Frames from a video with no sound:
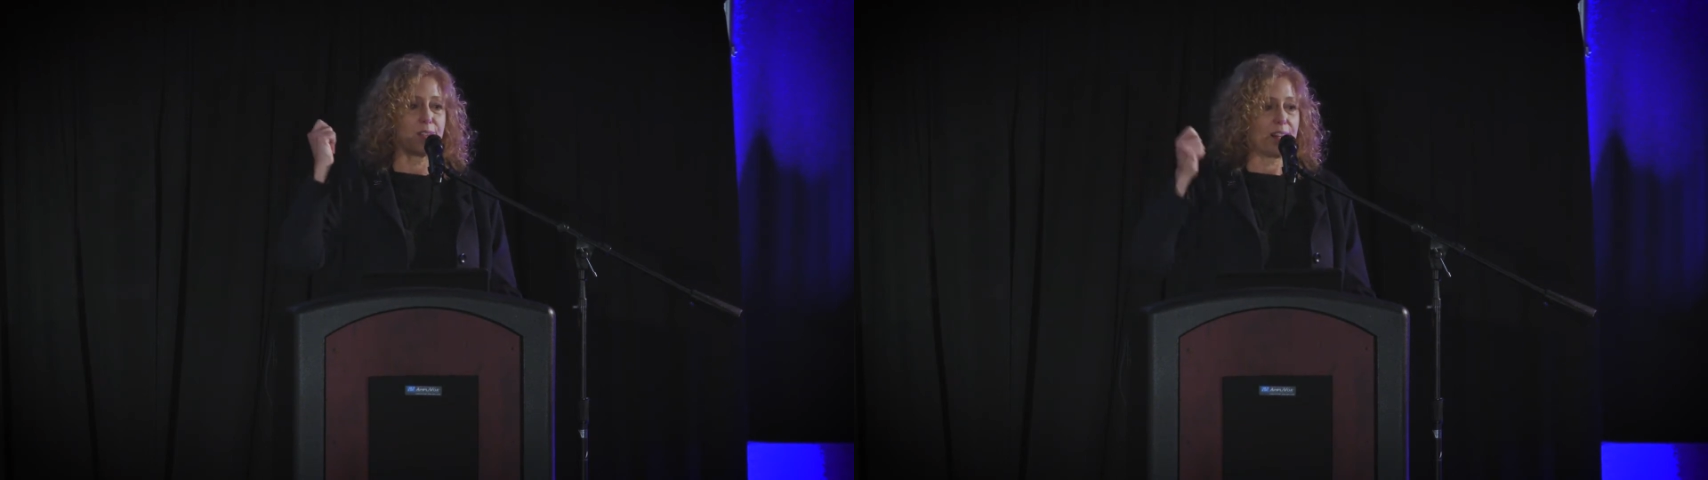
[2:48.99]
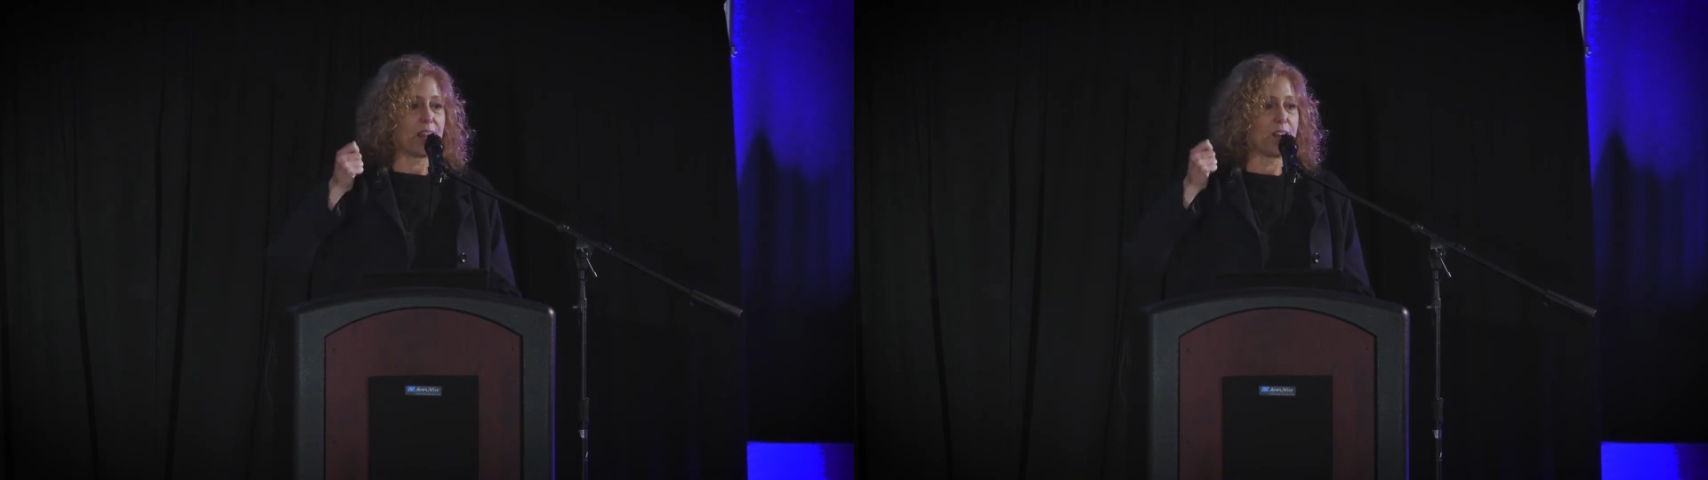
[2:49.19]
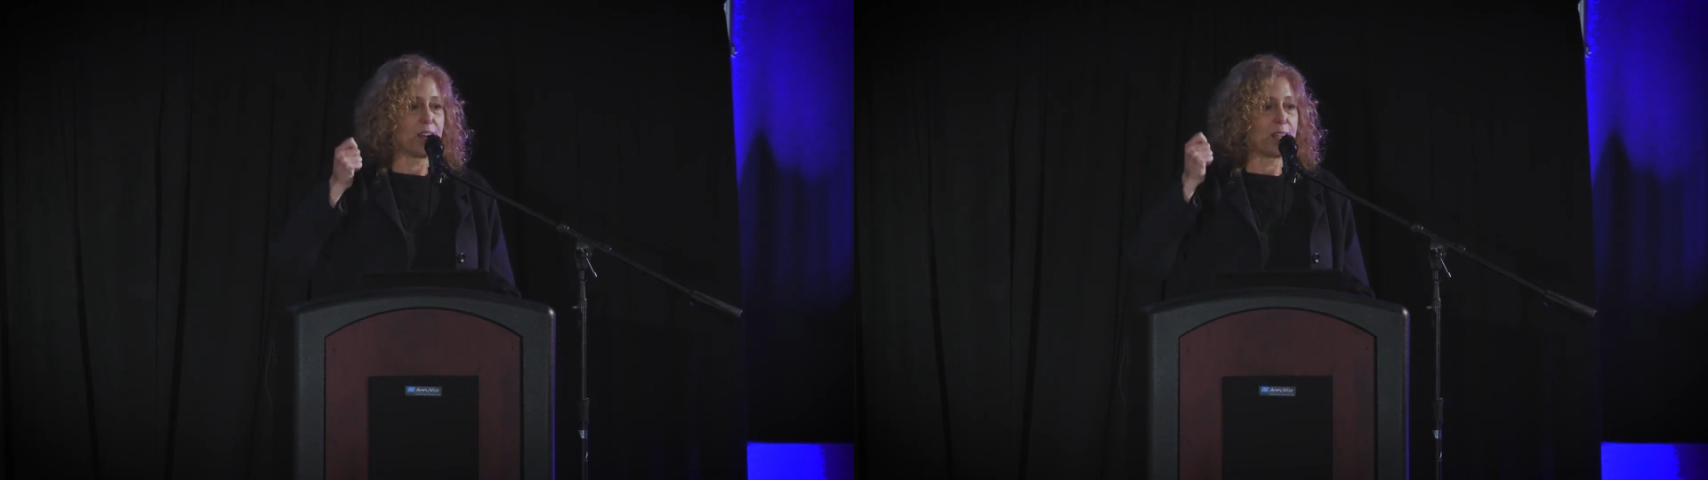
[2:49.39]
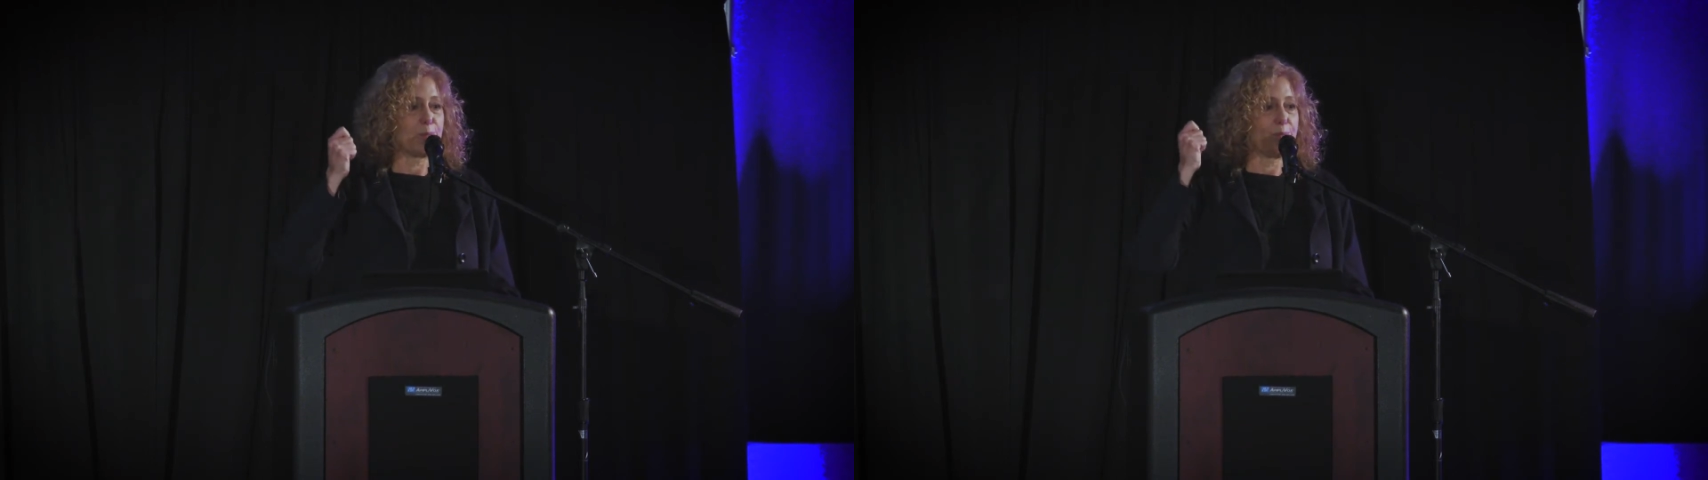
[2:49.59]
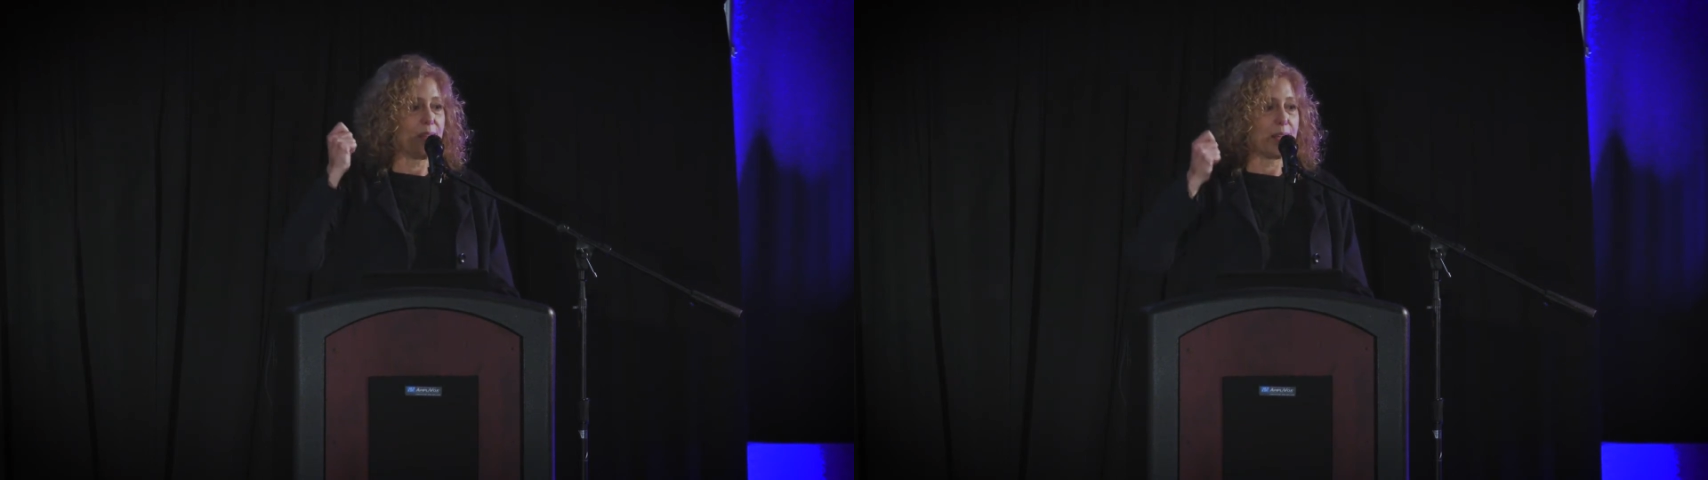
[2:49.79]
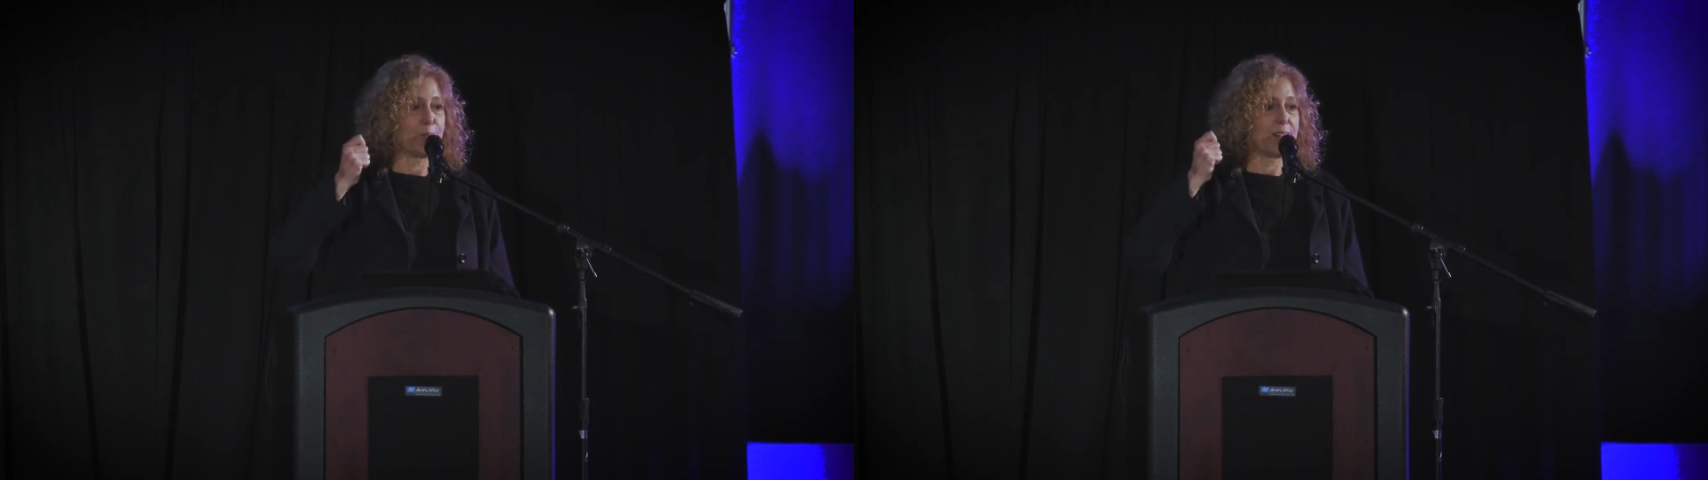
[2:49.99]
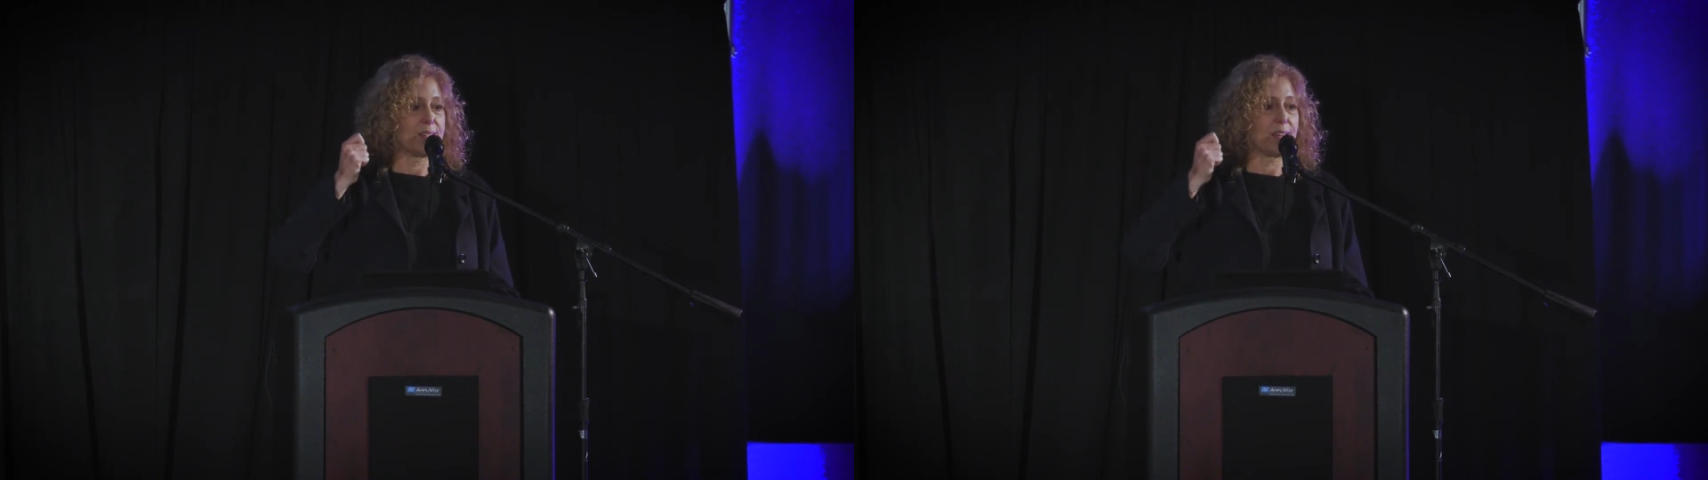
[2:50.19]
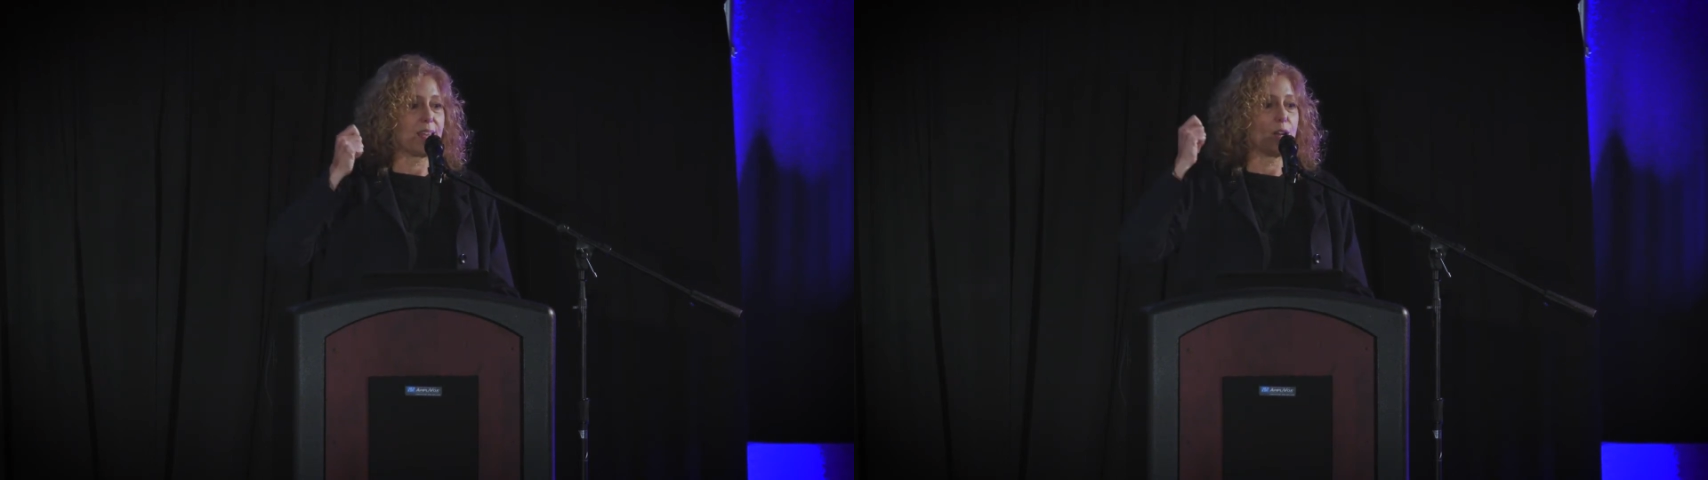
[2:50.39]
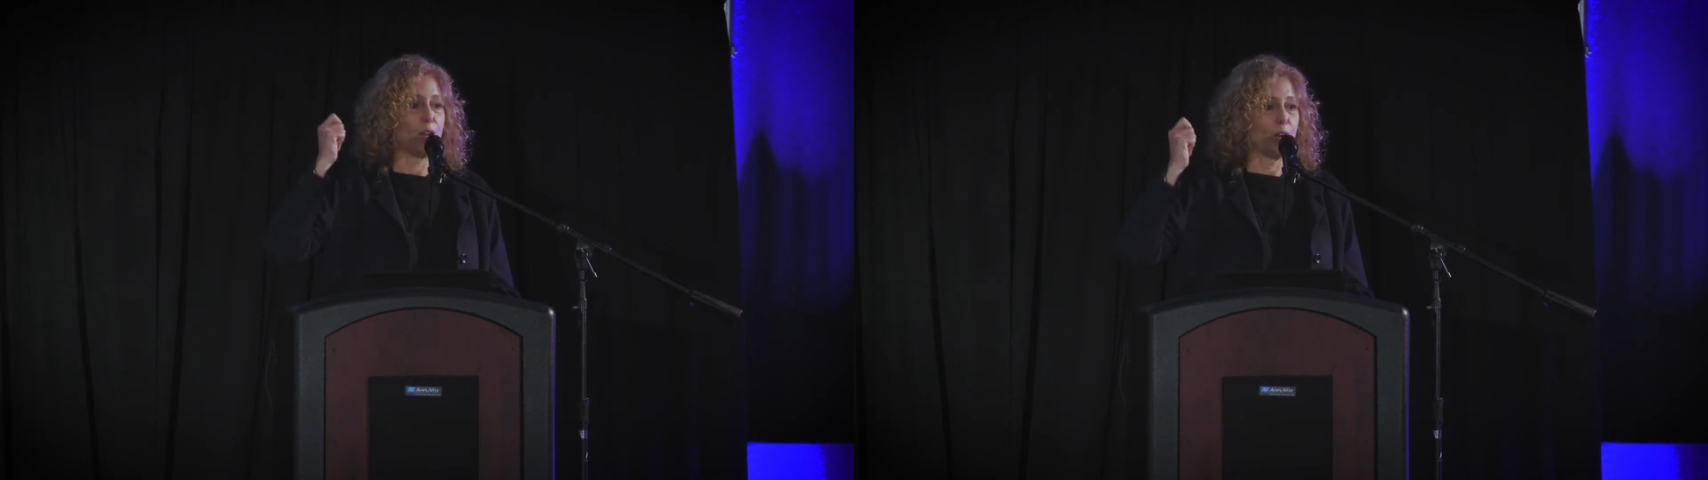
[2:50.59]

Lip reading: clarity led me to say,